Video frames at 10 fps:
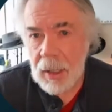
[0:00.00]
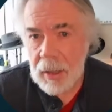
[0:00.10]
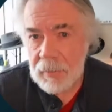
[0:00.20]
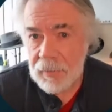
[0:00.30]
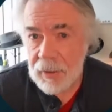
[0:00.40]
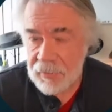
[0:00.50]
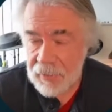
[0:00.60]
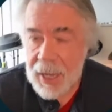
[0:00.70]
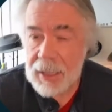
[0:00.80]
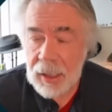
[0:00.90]
of the
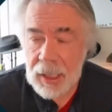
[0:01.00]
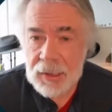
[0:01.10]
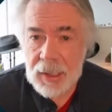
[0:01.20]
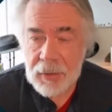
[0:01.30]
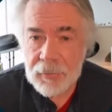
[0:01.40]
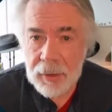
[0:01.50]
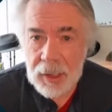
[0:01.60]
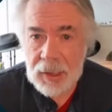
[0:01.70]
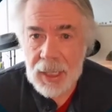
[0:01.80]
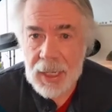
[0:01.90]
final essay for
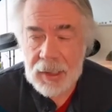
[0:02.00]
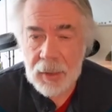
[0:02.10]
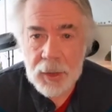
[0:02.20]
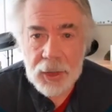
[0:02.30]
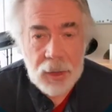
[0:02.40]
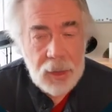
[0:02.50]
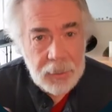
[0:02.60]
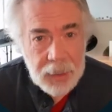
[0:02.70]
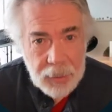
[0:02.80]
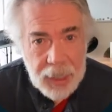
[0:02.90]
this class, in which you're
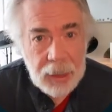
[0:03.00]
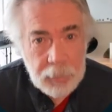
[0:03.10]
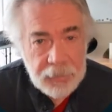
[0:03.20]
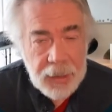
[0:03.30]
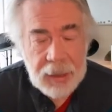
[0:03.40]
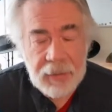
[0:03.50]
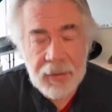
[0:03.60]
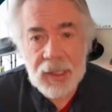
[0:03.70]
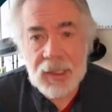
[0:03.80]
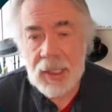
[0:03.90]
going to be writing a
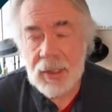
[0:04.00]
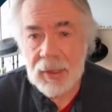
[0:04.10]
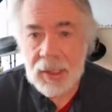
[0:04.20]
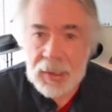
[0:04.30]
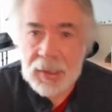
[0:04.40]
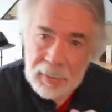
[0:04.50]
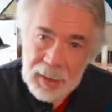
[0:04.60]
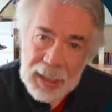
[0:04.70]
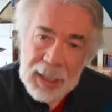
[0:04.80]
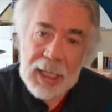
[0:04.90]
reflective essay. So this is the
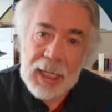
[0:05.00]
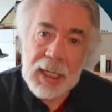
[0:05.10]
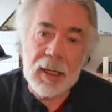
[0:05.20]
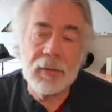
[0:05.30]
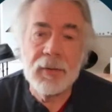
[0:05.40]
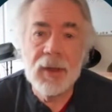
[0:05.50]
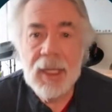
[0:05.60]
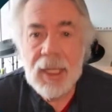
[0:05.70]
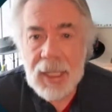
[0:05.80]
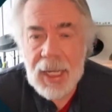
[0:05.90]
beginning of
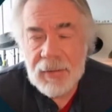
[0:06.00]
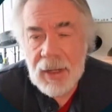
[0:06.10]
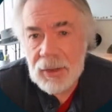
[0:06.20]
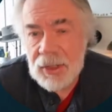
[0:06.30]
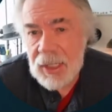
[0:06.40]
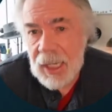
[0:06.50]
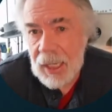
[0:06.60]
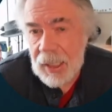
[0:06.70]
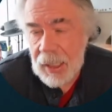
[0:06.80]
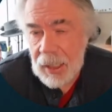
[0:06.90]
kind of
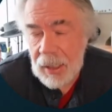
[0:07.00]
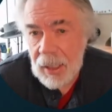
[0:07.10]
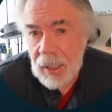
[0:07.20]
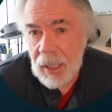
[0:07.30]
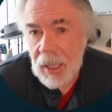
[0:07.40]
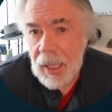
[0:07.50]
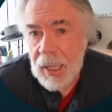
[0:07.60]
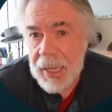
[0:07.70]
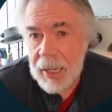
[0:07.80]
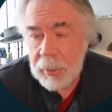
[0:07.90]
understanding
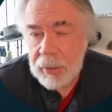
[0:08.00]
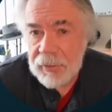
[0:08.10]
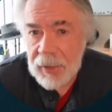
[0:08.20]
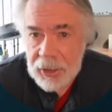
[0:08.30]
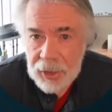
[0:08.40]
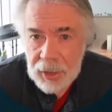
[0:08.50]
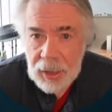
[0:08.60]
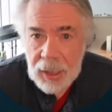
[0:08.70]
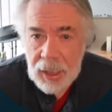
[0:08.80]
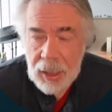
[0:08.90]
how
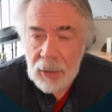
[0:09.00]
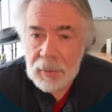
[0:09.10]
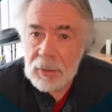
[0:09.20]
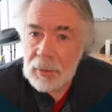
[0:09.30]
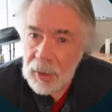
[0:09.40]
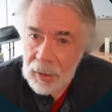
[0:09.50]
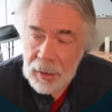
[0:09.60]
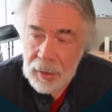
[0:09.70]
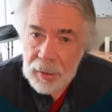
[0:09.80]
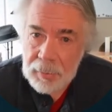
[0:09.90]
reflection can help you
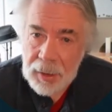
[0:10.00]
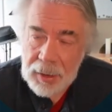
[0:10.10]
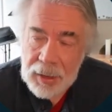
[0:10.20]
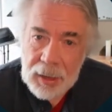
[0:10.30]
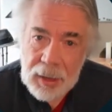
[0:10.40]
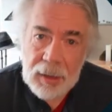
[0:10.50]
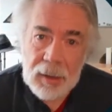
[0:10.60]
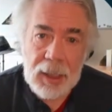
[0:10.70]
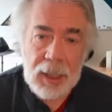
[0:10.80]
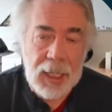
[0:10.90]
learn,
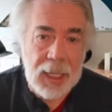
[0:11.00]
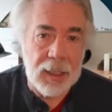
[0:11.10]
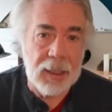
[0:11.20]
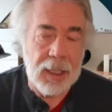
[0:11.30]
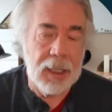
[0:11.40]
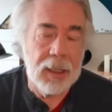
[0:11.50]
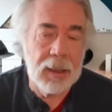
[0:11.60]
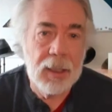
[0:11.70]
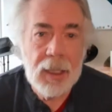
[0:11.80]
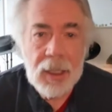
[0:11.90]
particularly in
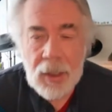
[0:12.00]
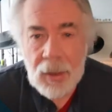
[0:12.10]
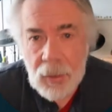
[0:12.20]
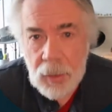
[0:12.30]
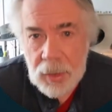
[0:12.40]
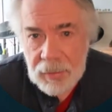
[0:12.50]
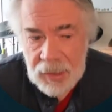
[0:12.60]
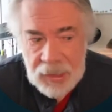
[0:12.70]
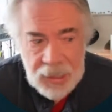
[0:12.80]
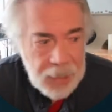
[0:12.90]
a course
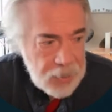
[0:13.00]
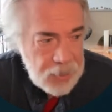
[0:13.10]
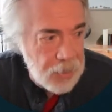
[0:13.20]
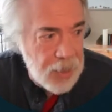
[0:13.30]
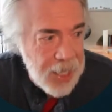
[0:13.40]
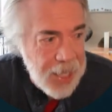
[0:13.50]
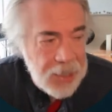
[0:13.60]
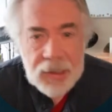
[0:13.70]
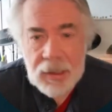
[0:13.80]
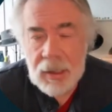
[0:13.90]
of this type. So
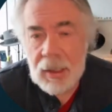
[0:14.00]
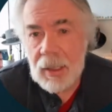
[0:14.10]
that's